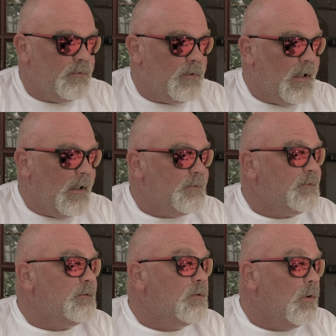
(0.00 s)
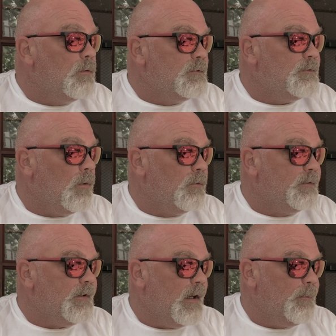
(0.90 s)
lights closed all the
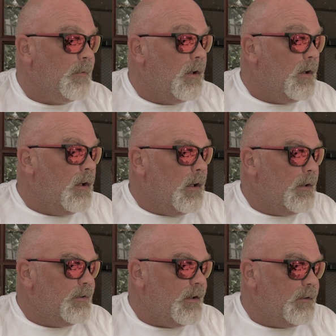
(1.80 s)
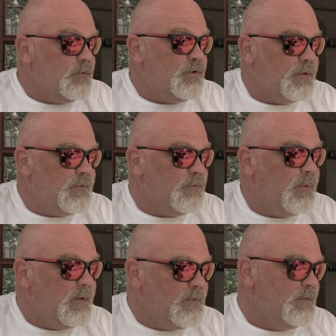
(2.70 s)
time and then just
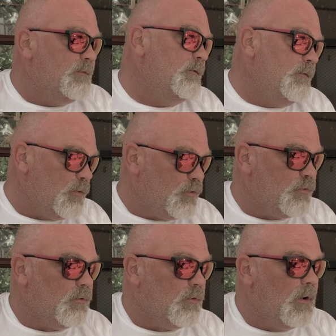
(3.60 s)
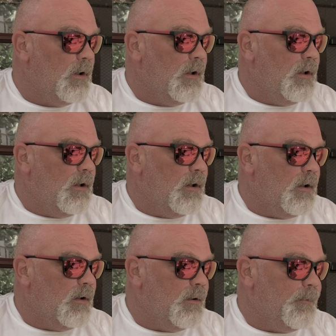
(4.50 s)
rinse for sure
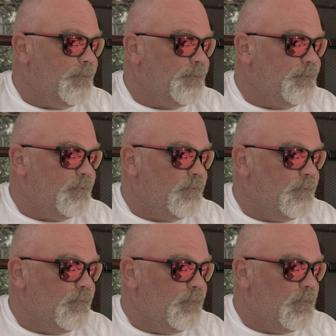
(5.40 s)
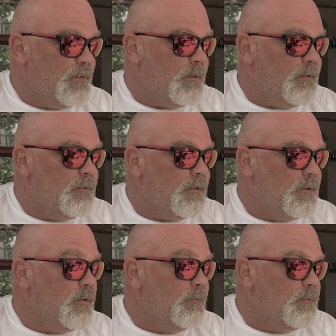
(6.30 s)
the
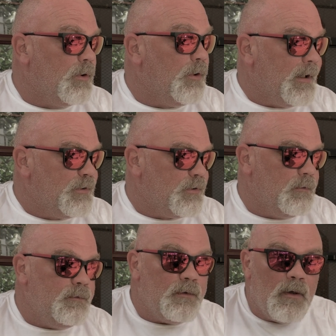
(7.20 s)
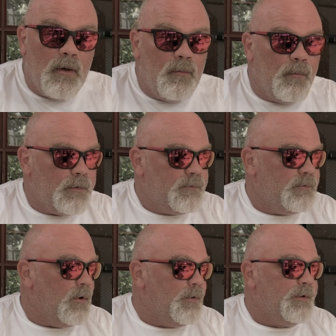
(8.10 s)
connections. But
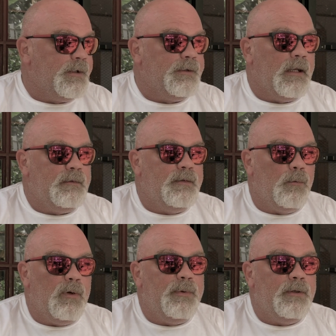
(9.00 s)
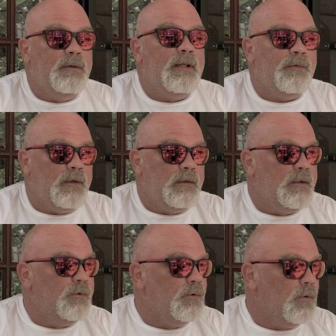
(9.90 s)
other than that, there will be
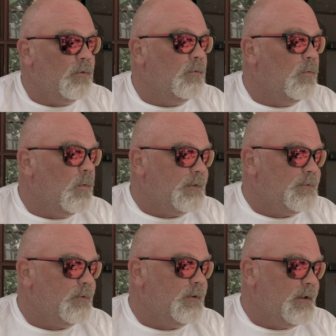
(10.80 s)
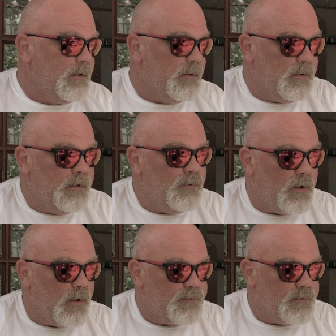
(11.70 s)
definitely no water getting in your
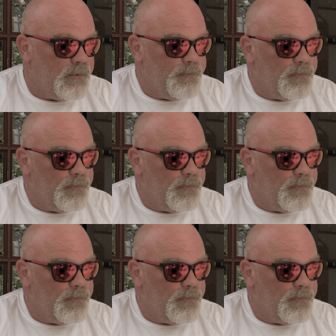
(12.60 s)
housing.